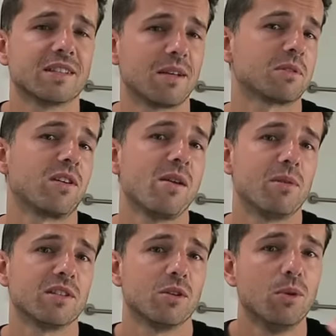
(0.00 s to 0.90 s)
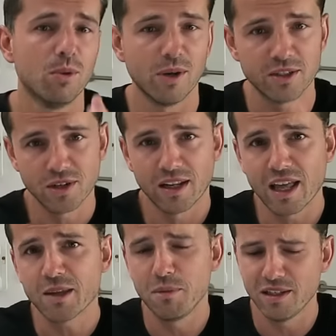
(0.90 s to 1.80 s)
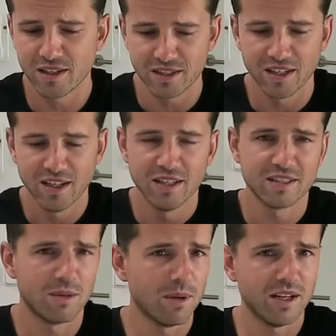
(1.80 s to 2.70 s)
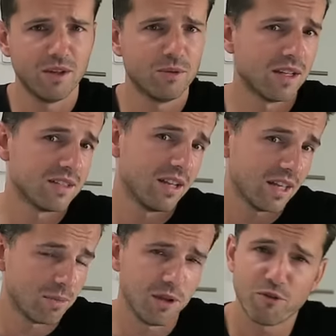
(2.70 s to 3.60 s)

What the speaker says: subscribers who actually like me than somebody who doesn't like me.